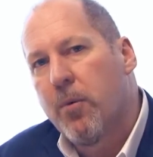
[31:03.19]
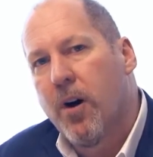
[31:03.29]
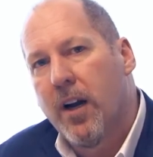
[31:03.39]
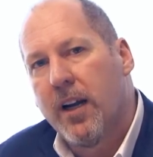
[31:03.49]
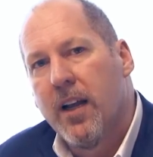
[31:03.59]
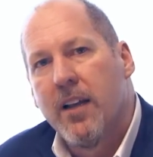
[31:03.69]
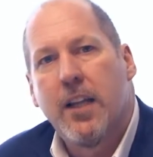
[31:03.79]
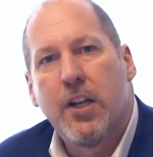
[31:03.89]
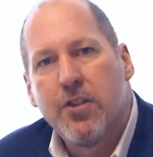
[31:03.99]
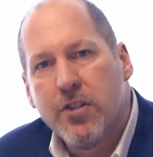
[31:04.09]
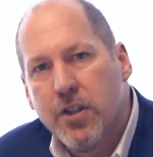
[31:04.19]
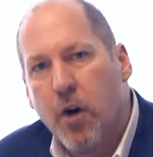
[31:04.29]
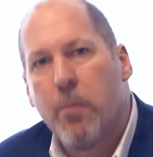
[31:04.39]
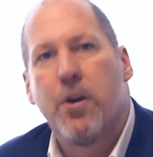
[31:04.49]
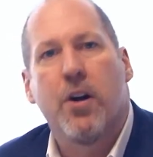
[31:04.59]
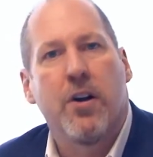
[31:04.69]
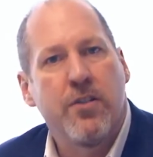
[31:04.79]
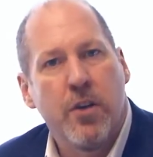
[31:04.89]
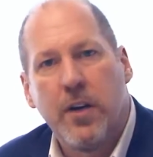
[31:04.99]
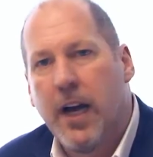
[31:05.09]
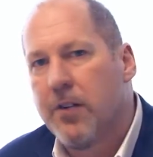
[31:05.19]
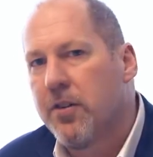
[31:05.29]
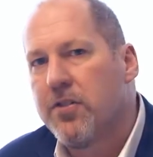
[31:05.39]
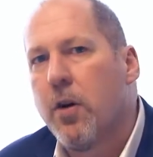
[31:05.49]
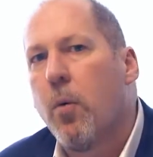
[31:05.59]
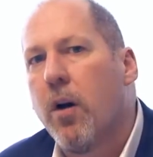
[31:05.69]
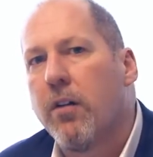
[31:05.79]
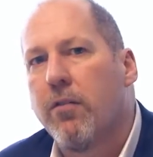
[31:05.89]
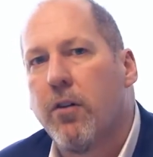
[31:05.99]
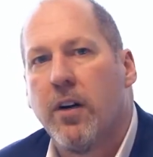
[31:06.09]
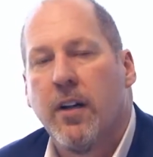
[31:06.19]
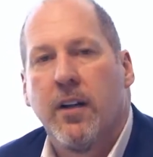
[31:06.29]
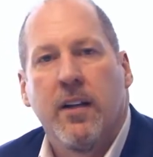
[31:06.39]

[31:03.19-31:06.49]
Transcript: product that is so pure and so natural and so wonderful,